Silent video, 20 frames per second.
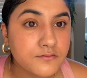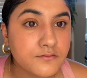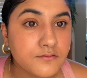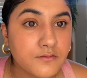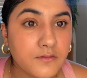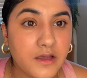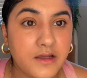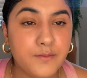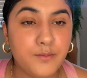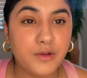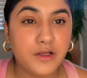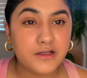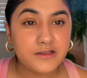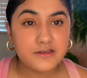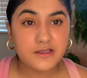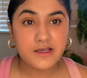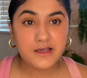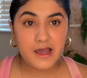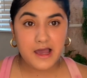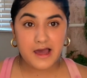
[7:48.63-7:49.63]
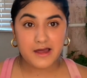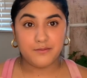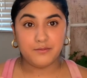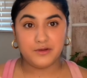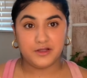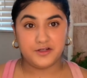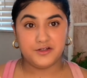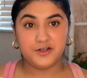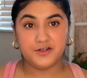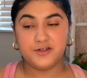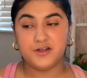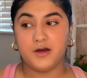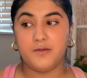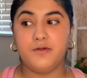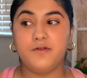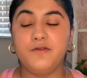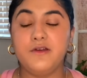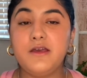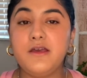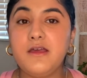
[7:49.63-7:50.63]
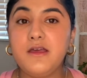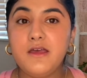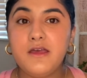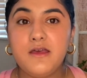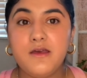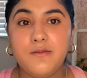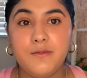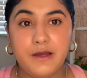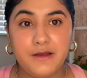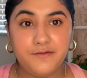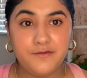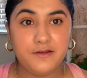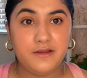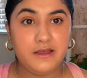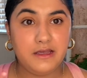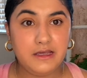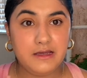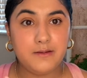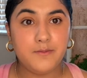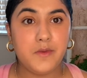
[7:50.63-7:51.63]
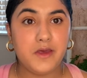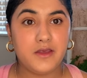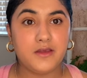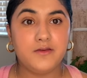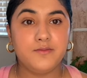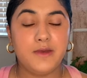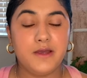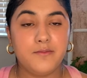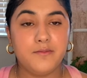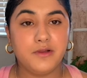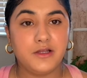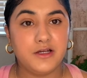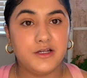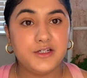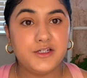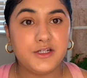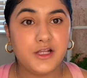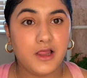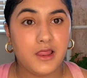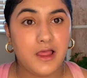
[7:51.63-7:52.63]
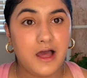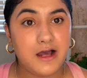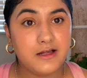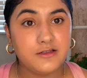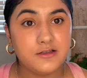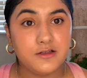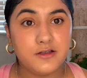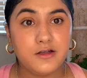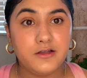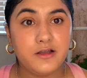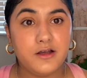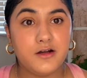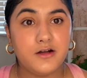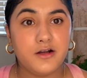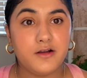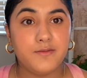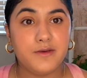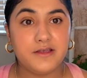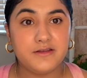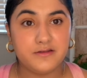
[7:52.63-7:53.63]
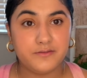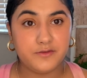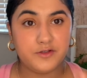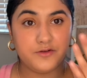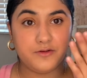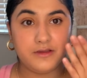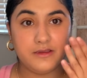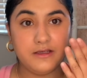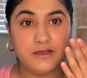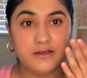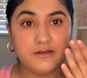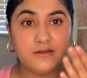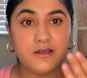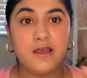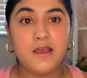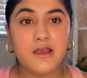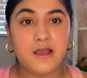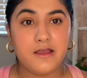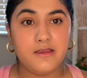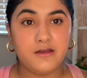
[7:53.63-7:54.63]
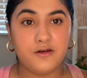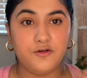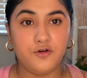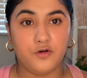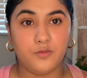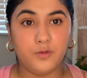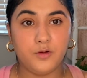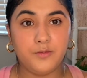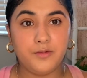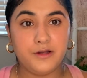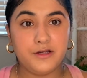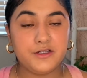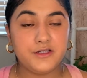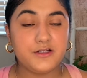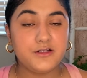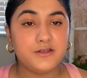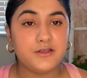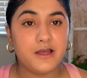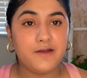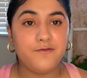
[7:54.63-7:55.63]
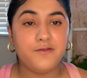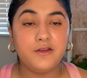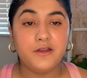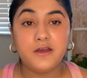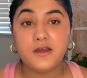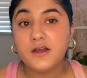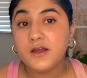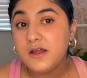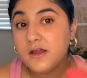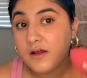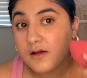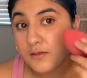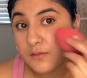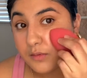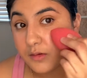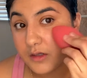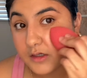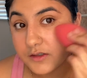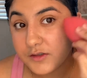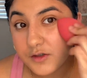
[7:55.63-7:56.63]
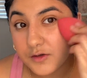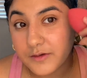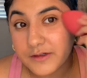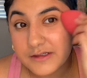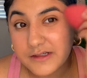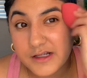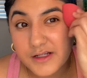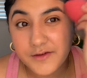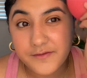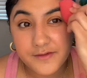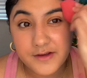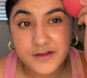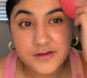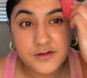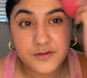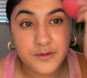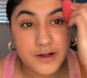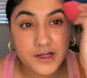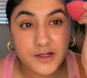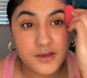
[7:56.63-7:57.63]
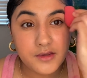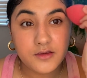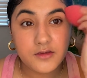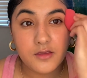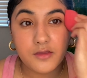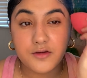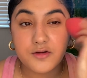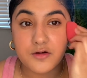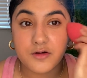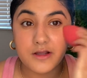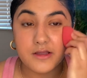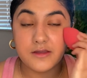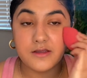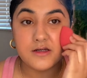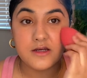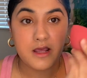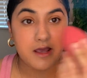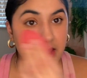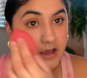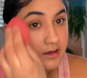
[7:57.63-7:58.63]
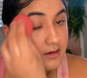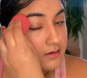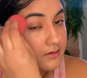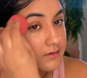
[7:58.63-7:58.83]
And plus I add blush on top of it. I feel like it makes my blush last a lot longer because I'm doing this and then normal blush, because I feel like blush always kind of fades away during the day.